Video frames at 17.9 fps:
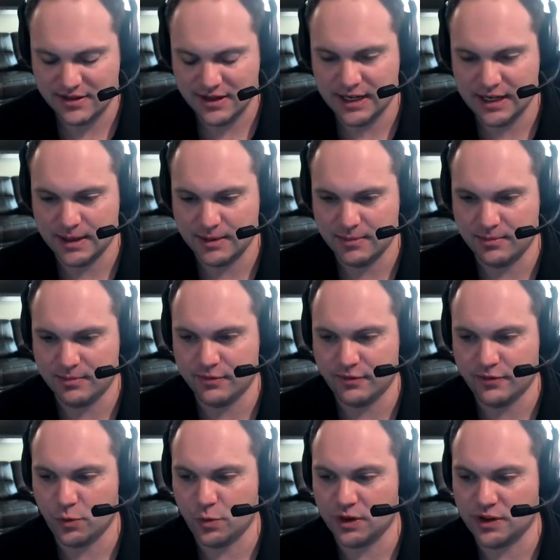Um,
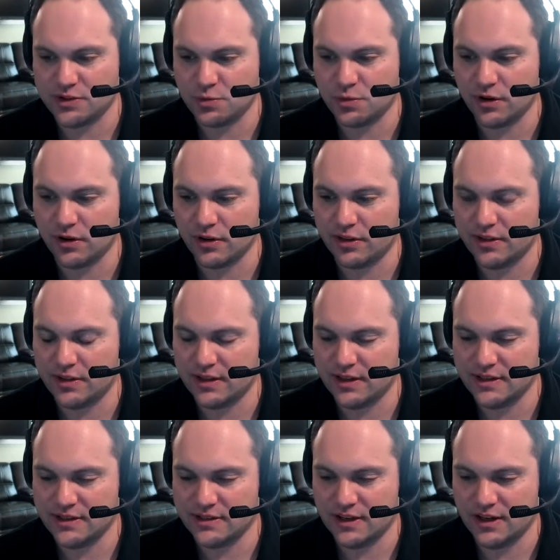for what it's worth,
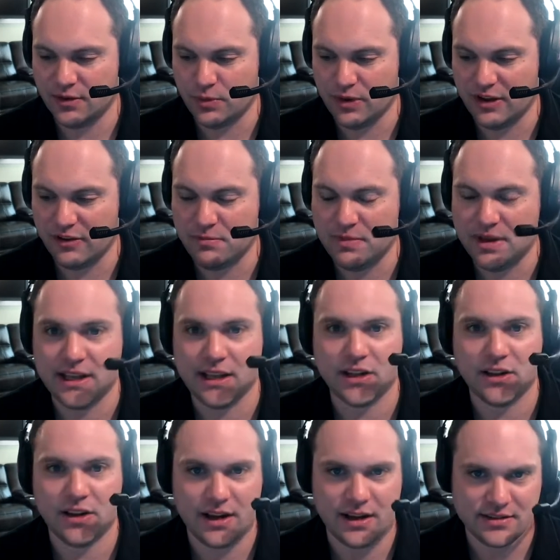is uh, we have many
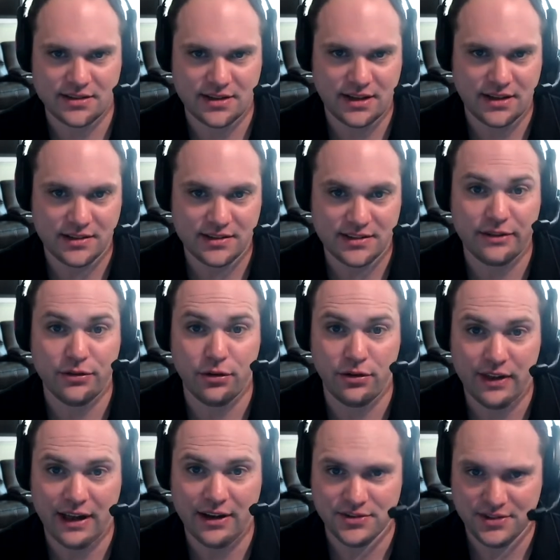clients getting several
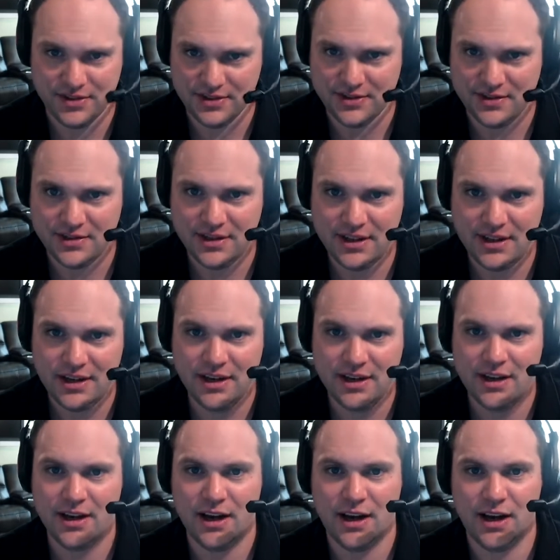thousands.
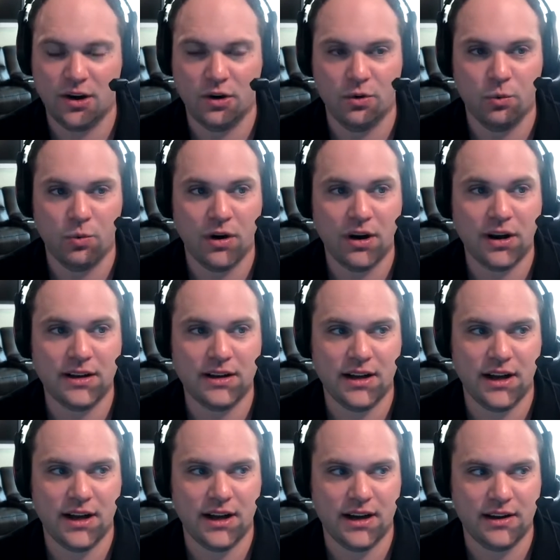Uh, One,
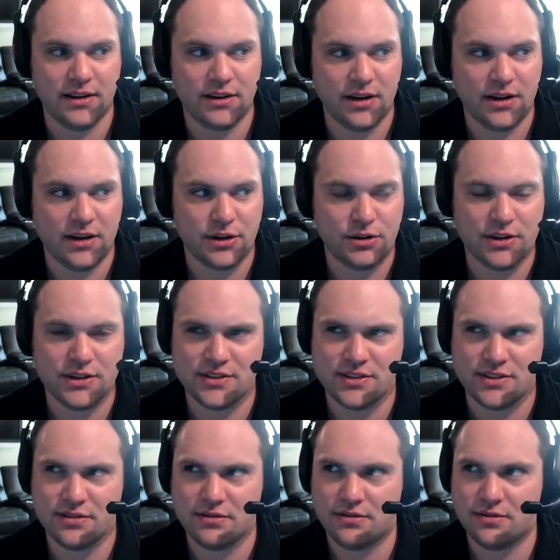uh,
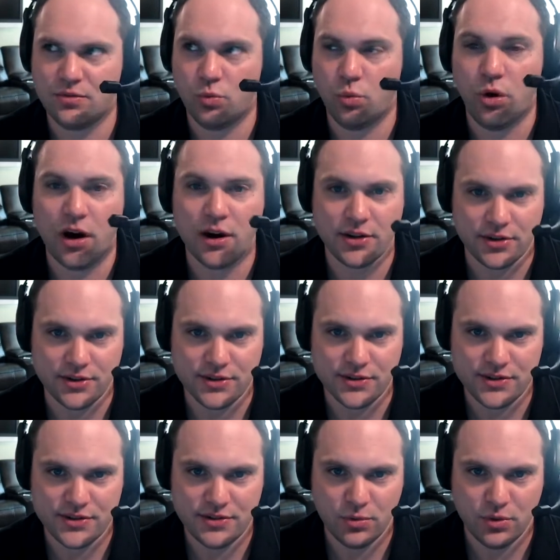Chris
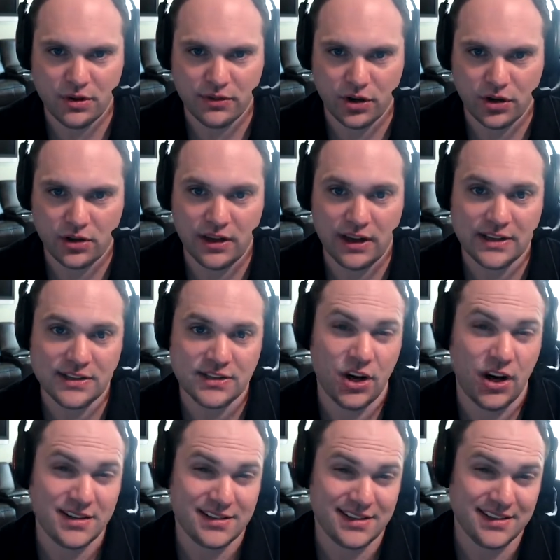Watters, one of our clients in
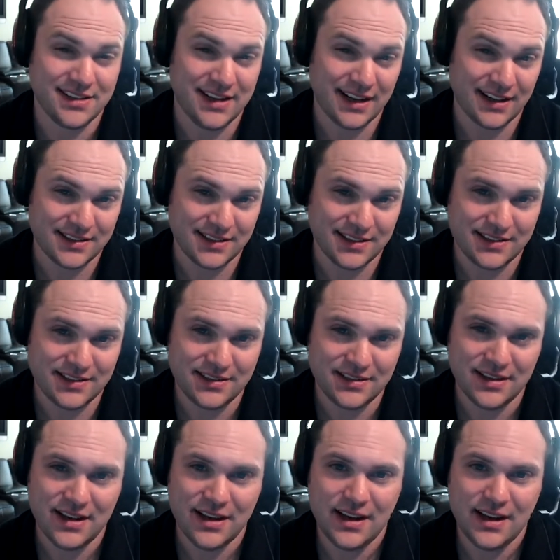Austin, Texas.